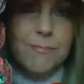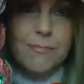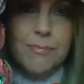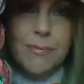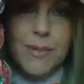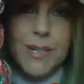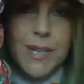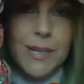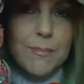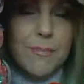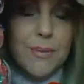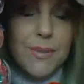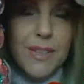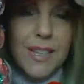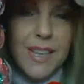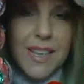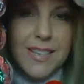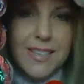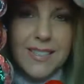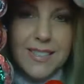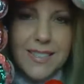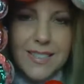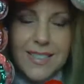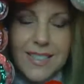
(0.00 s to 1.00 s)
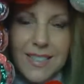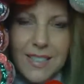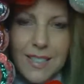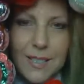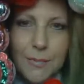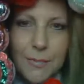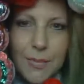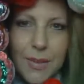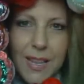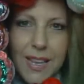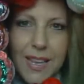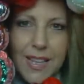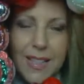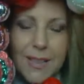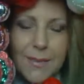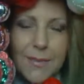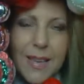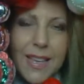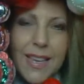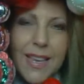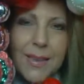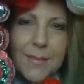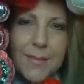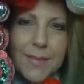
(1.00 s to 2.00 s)
pretty place to display
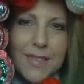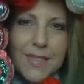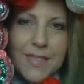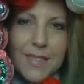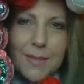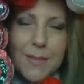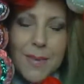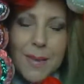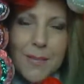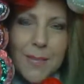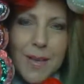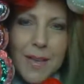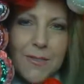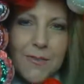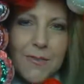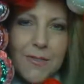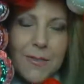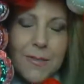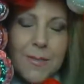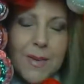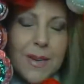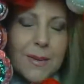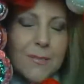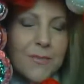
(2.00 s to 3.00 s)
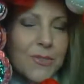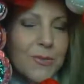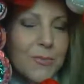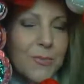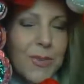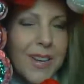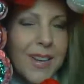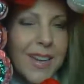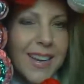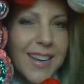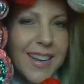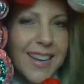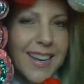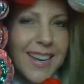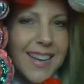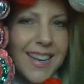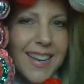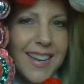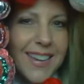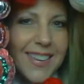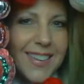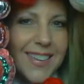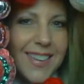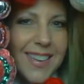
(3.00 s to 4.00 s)
them. I keep this in my bedroom and I'm just bringing it in
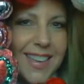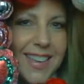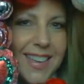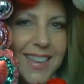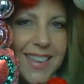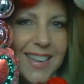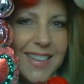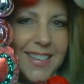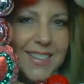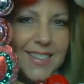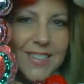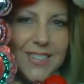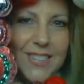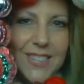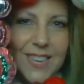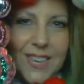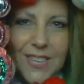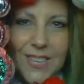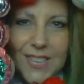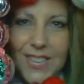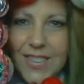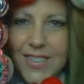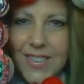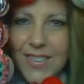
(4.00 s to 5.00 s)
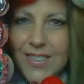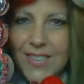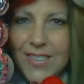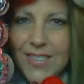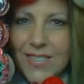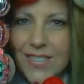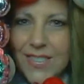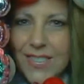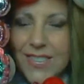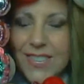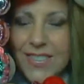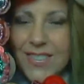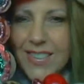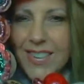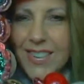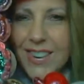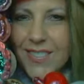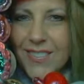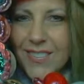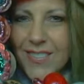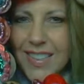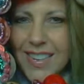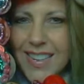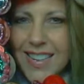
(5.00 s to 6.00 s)
here to show you during
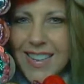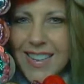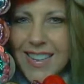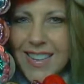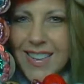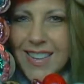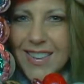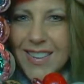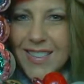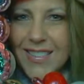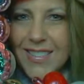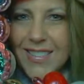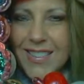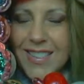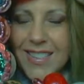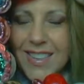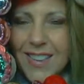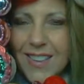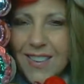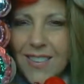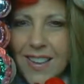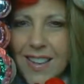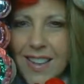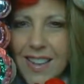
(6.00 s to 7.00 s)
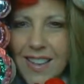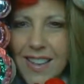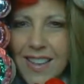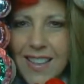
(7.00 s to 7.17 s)
our video. So